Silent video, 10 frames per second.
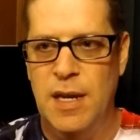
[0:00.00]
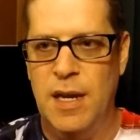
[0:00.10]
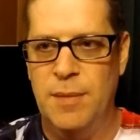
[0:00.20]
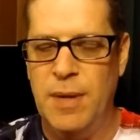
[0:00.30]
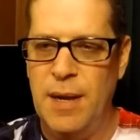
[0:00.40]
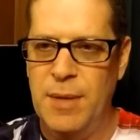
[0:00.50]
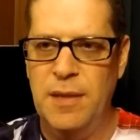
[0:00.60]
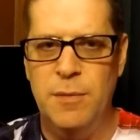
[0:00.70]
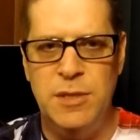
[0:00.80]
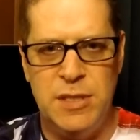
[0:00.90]
But I mean,
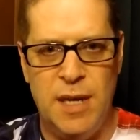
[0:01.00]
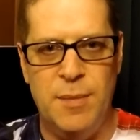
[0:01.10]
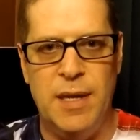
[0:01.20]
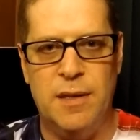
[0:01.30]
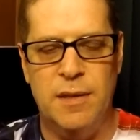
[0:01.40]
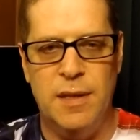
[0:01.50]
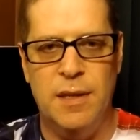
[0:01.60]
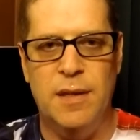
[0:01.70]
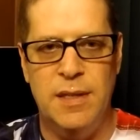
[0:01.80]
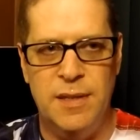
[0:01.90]
there was some I
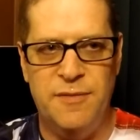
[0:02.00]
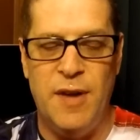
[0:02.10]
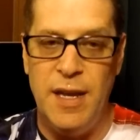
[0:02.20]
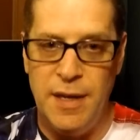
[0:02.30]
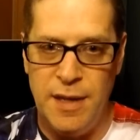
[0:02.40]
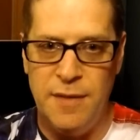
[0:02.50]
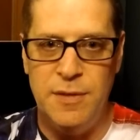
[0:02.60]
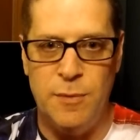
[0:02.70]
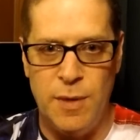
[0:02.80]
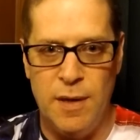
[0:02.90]
did find enough
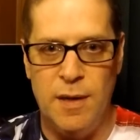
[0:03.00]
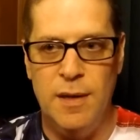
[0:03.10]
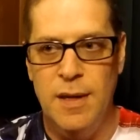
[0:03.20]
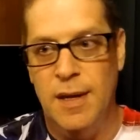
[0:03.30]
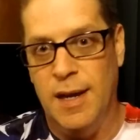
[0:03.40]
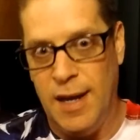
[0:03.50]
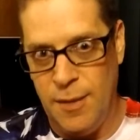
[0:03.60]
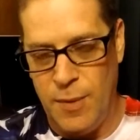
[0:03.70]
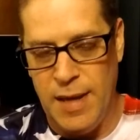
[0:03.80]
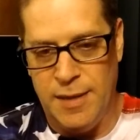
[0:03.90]
to where I
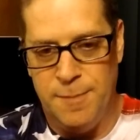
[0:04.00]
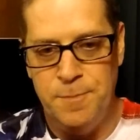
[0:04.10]
went.